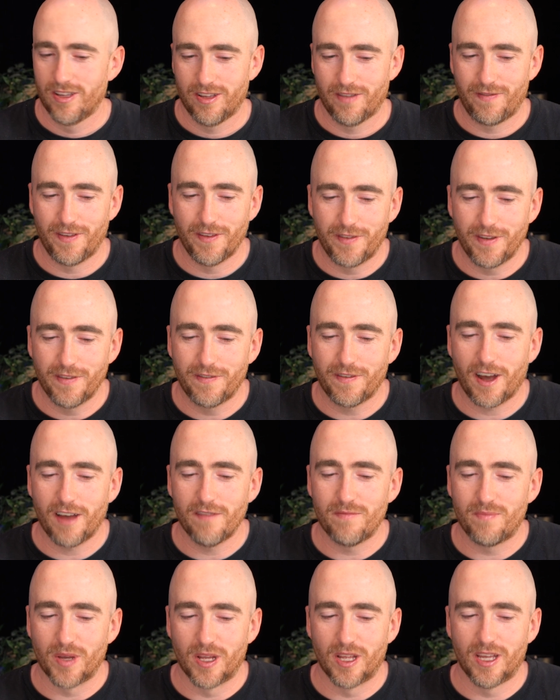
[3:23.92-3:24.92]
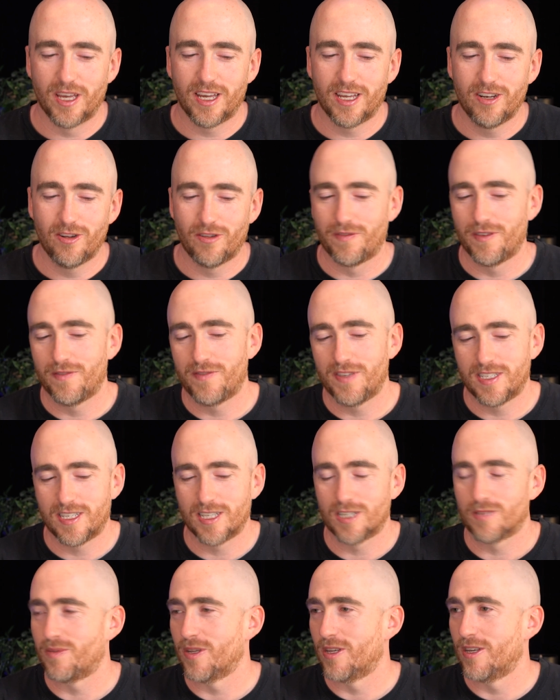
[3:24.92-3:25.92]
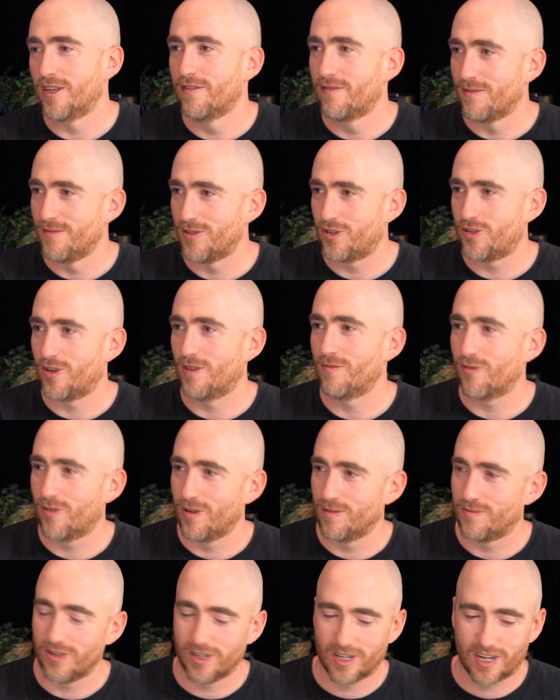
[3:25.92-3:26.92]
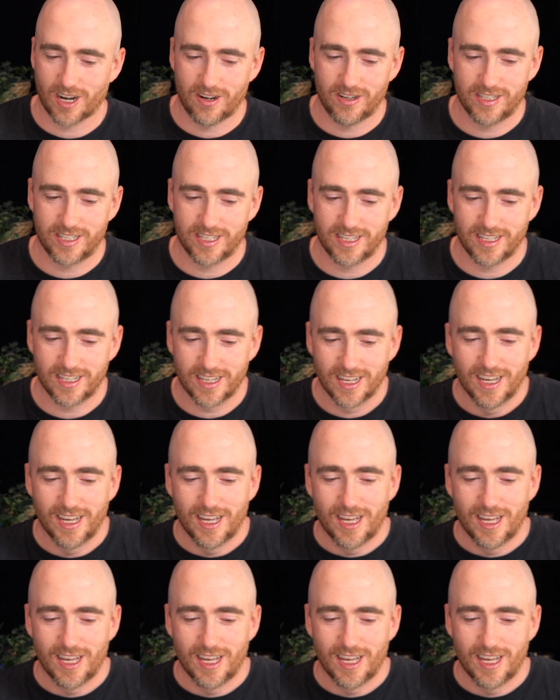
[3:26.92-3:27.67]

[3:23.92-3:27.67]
55 billion or 56 billion from the Trump cryptocurrency,